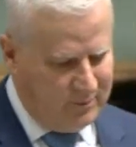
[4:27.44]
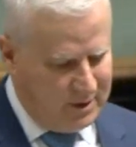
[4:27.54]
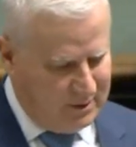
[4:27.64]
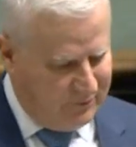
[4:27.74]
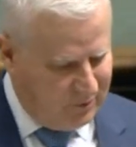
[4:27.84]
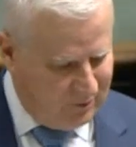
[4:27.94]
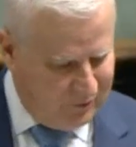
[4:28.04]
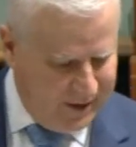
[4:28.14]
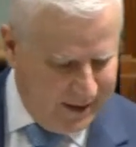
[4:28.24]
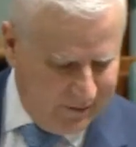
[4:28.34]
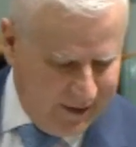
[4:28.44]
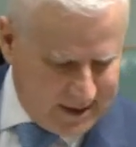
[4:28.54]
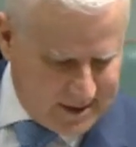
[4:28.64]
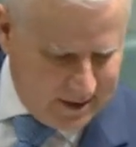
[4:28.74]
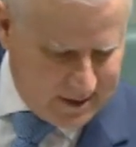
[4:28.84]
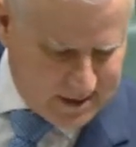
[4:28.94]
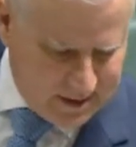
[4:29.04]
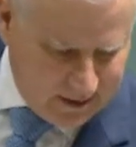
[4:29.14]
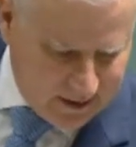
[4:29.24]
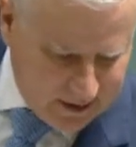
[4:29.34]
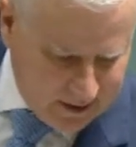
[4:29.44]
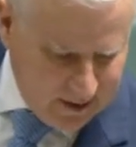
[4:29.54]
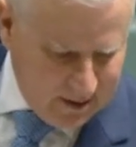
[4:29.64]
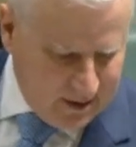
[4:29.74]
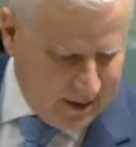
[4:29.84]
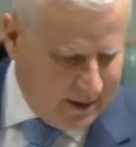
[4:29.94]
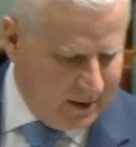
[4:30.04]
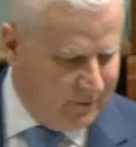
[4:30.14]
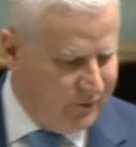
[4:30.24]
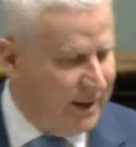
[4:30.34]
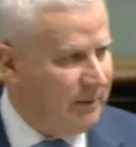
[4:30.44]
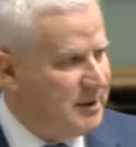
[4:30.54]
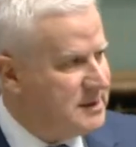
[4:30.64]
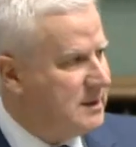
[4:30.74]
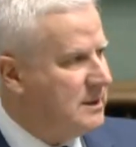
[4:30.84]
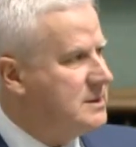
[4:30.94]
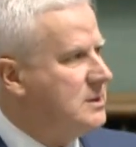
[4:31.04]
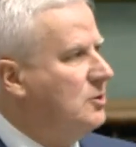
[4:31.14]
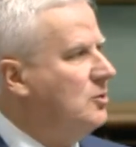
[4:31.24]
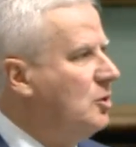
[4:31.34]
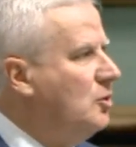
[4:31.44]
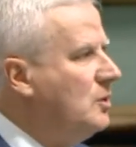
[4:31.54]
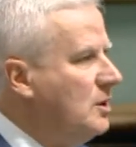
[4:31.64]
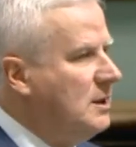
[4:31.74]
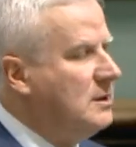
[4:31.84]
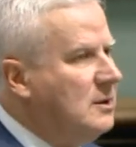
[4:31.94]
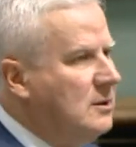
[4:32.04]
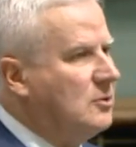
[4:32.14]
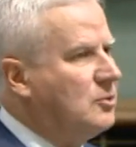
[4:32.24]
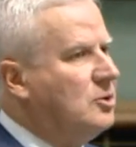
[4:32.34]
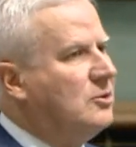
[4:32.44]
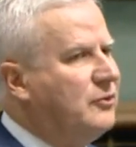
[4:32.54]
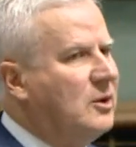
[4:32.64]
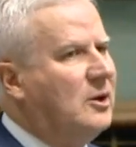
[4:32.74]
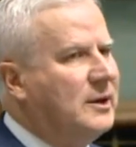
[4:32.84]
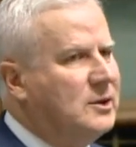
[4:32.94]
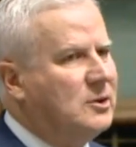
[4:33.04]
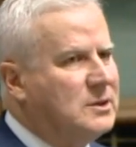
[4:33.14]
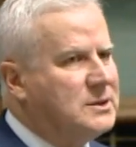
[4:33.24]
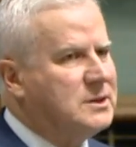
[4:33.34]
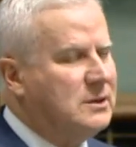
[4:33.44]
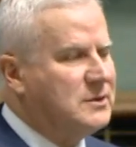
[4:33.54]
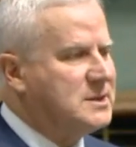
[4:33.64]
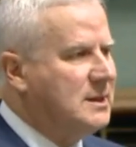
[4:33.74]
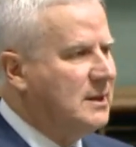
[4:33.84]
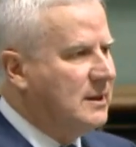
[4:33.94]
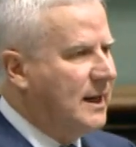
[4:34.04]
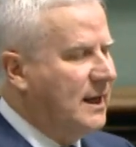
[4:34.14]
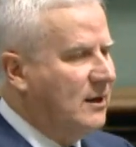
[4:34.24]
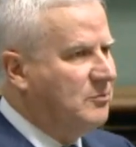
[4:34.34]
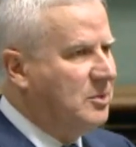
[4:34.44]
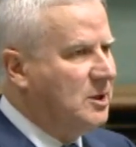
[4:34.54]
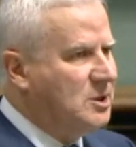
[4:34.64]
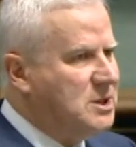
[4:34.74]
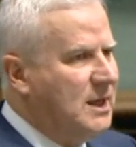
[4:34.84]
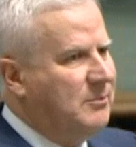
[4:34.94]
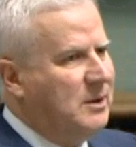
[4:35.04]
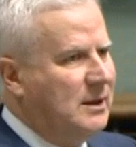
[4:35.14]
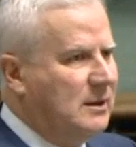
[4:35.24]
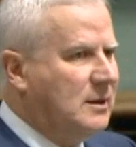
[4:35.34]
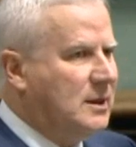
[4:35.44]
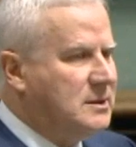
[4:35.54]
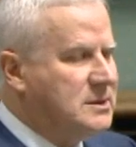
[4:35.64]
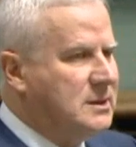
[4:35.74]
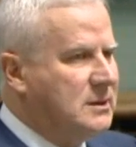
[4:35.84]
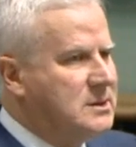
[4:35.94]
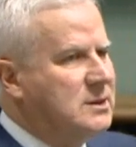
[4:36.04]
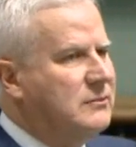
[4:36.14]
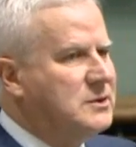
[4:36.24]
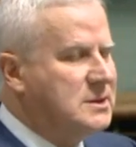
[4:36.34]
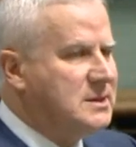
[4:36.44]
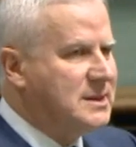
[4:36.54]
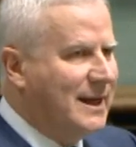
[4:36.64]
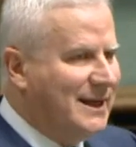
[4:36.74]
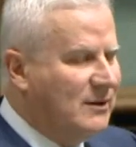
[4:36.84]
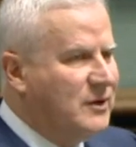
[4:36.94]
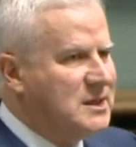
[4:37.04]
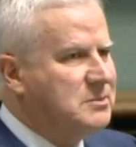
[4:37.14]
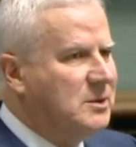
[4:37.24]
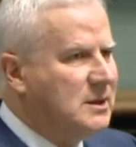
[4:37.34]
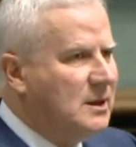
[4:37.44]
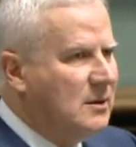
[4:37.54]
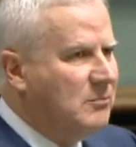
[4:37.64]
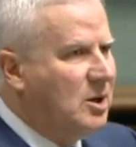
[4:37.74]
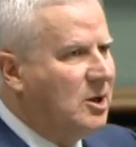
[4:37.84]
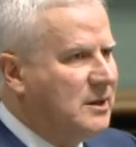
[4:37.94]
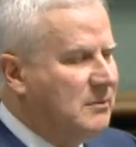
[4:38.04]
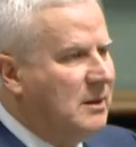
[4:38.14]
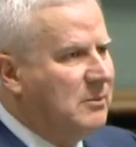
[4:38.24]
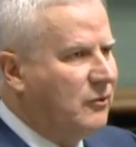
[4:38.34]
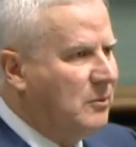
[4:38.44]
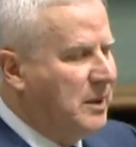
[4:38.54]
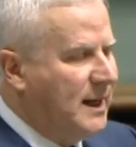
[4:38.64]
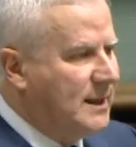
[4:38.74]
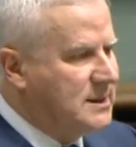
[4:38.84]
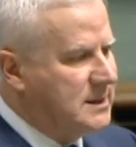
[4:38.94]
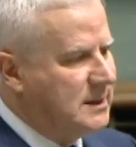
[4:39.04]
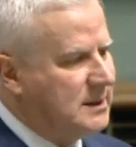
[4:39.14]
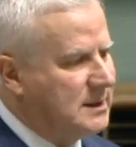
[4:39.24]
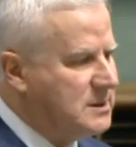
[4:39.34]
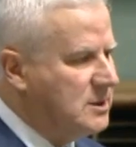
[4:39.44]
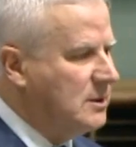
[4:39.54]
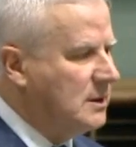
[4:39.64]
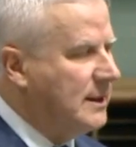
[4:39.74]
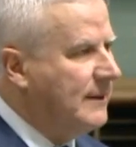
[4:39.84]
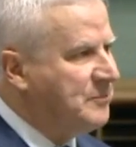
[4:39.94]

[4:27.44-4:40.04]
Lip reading: fall foul of accidents and farm incidents who need the Royal Flying Doctor Service, they have been championing those services, that investment by the member for Parkes. And certainly